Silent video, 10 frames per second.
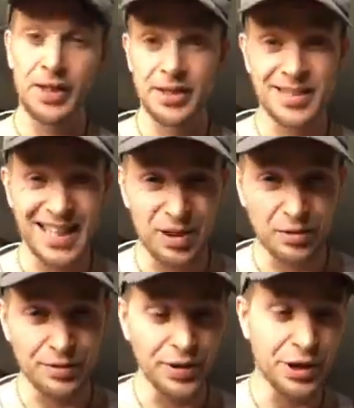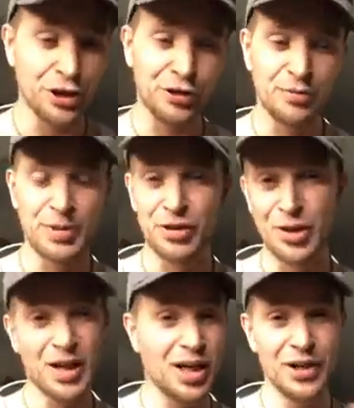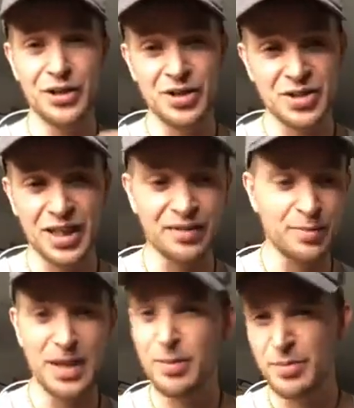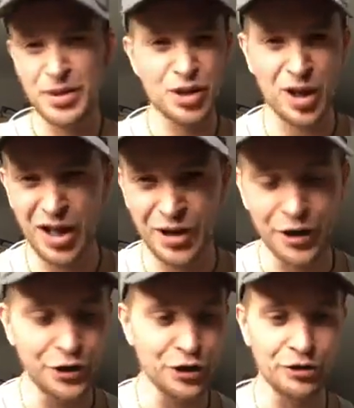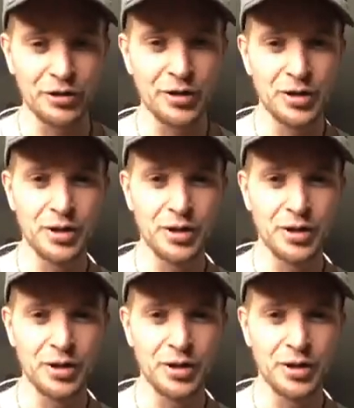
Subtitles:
yourself. You've been so hard on yourself. People have been so hard on you.